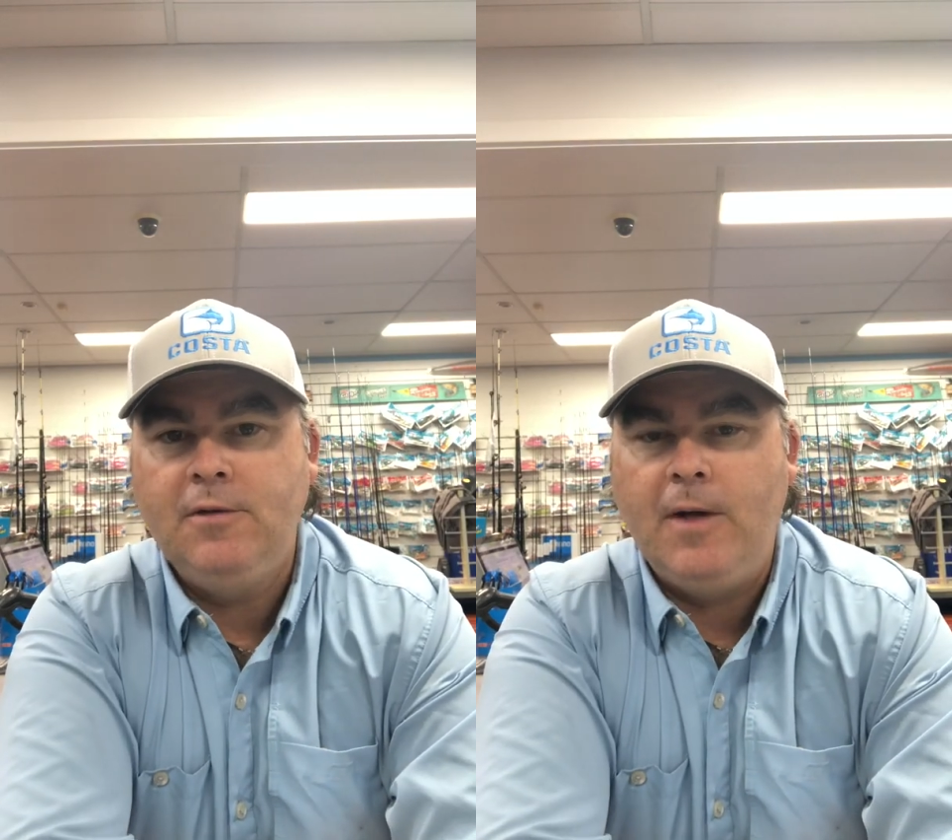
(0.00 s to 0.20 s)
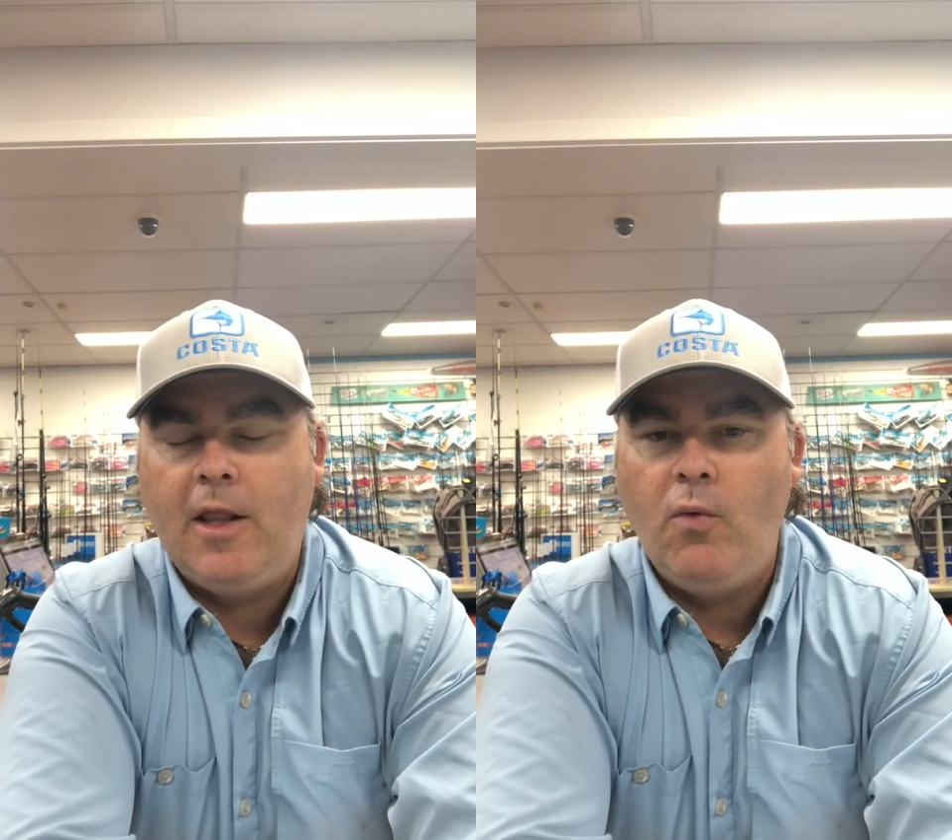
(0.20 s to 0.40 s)

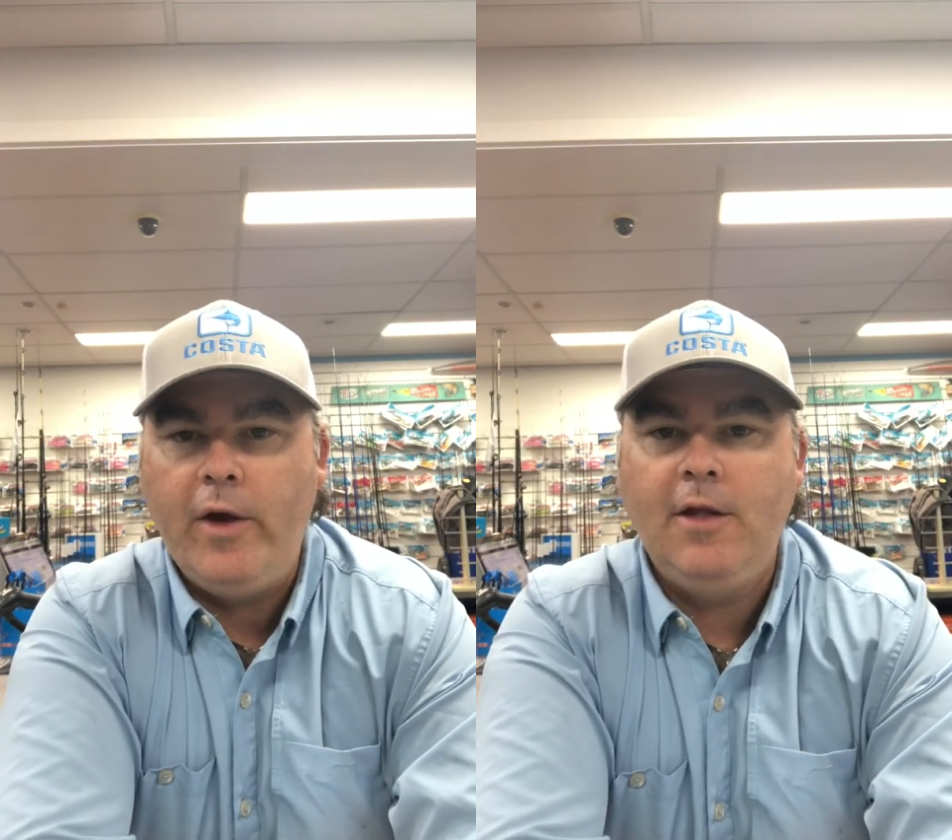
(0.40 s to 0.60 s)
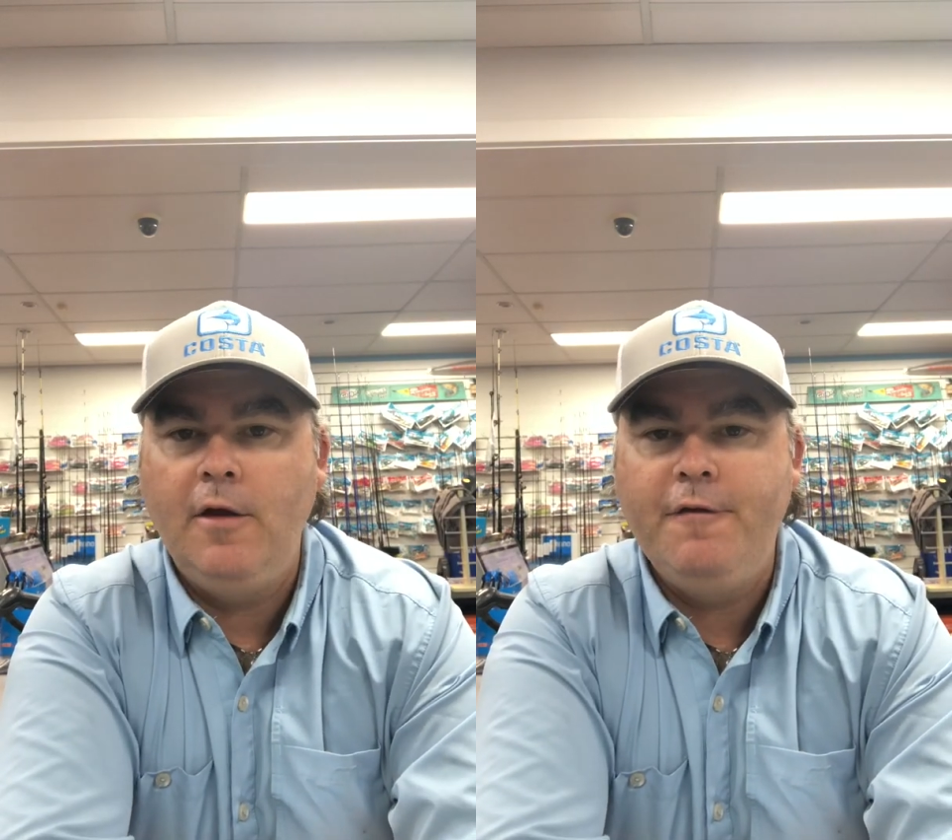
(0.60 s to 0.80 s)
to another
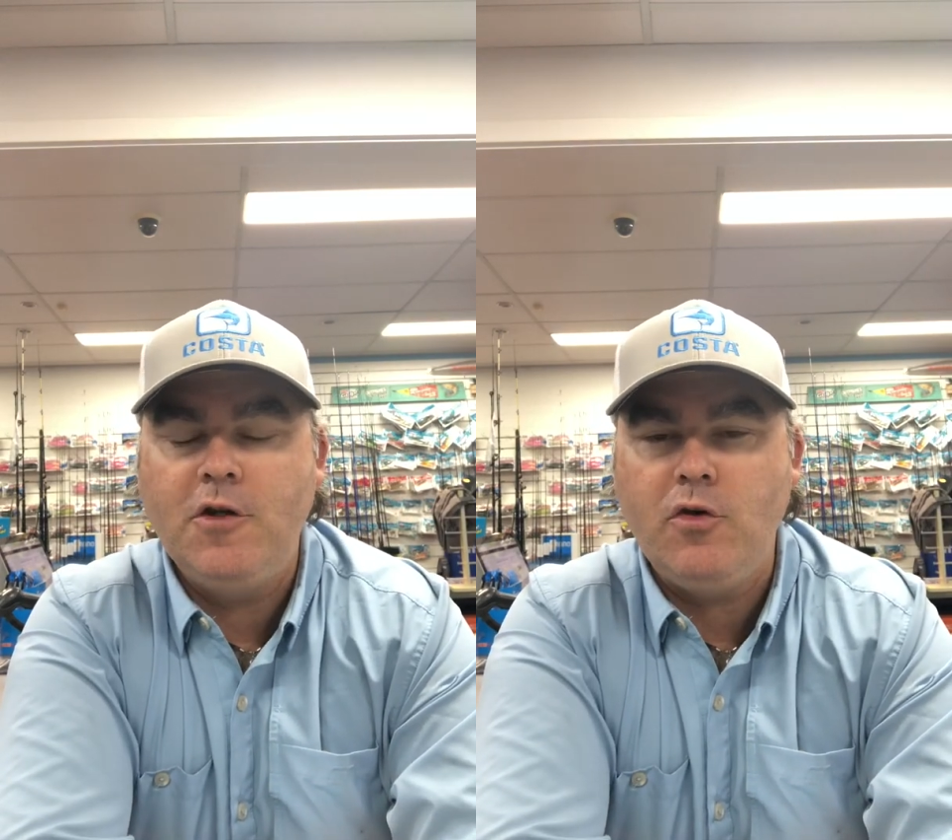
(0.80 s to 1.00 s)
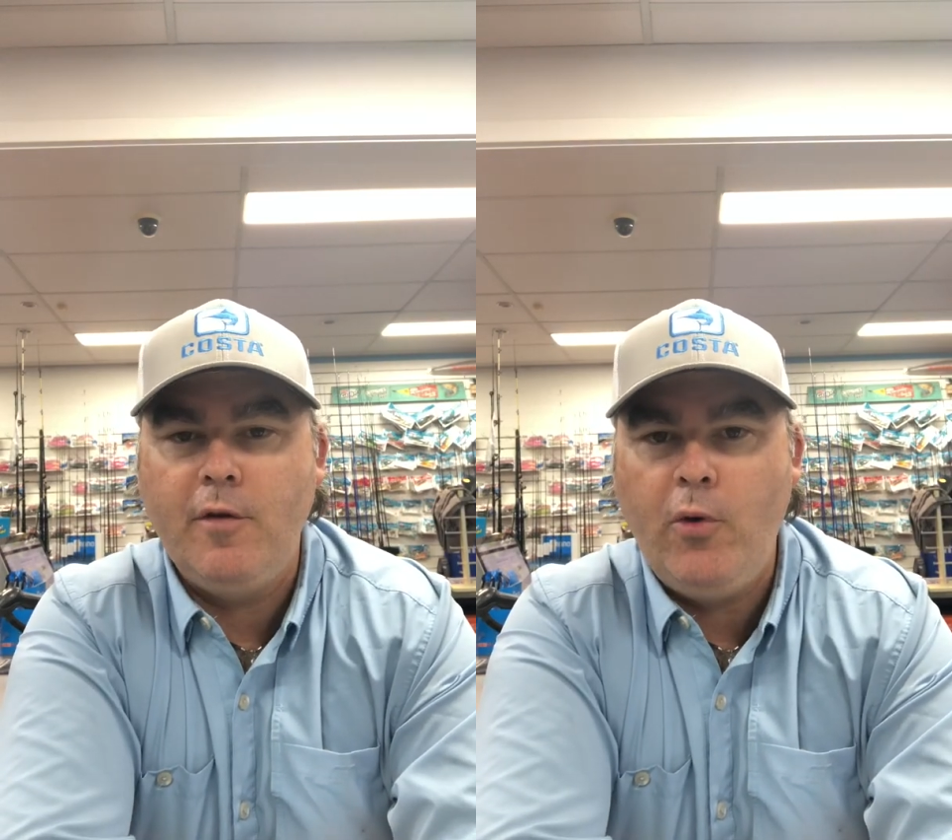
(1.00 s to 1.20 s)
weekly
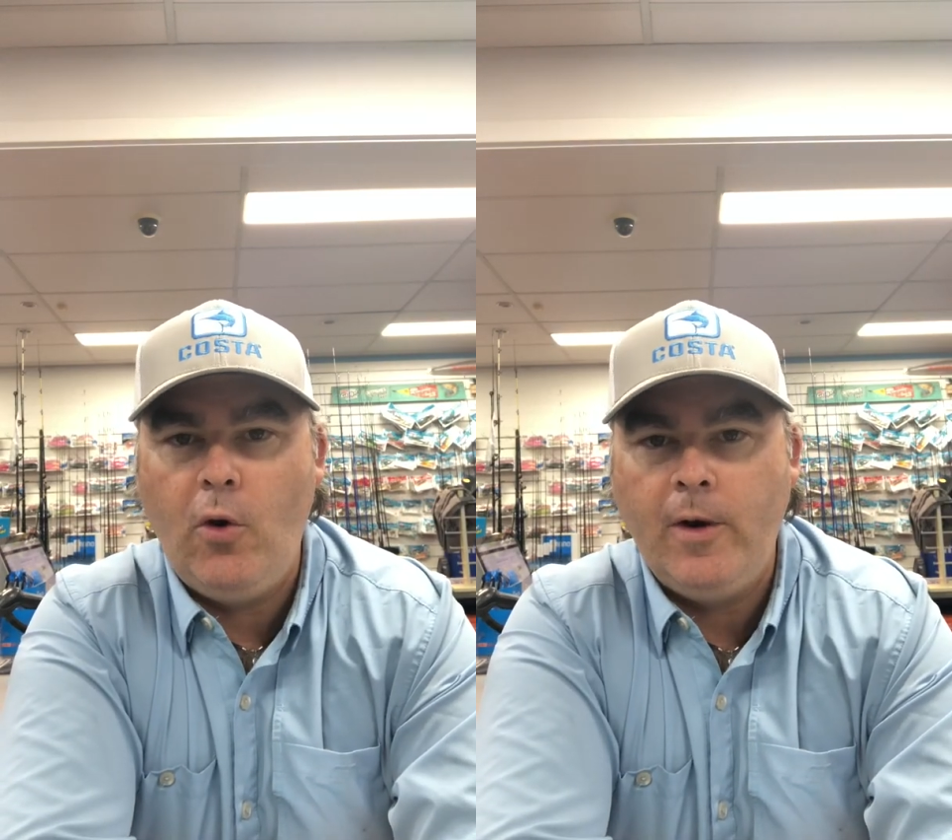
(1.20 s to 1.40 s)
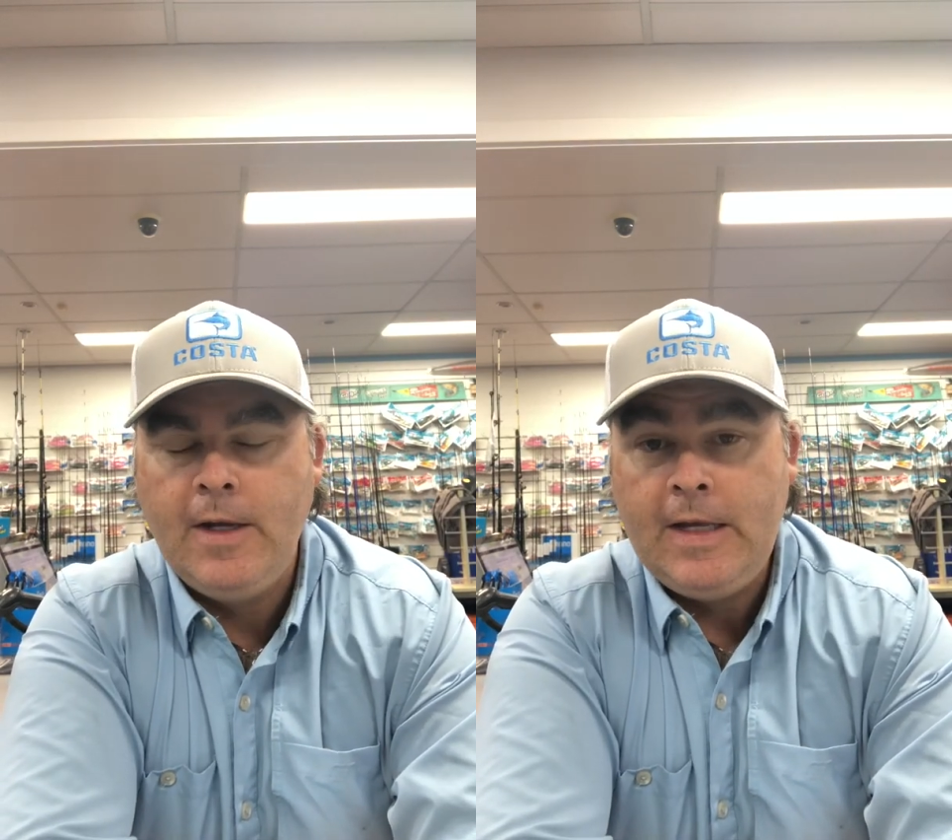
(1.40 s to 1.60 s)
fishing
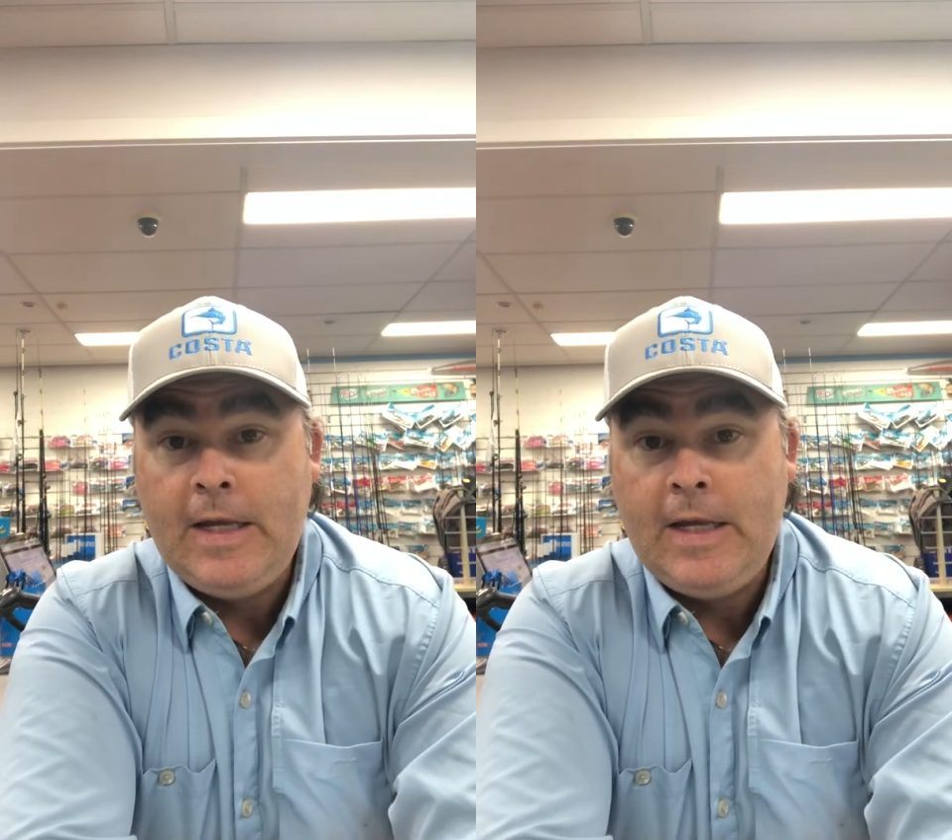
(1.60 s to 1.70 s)
report.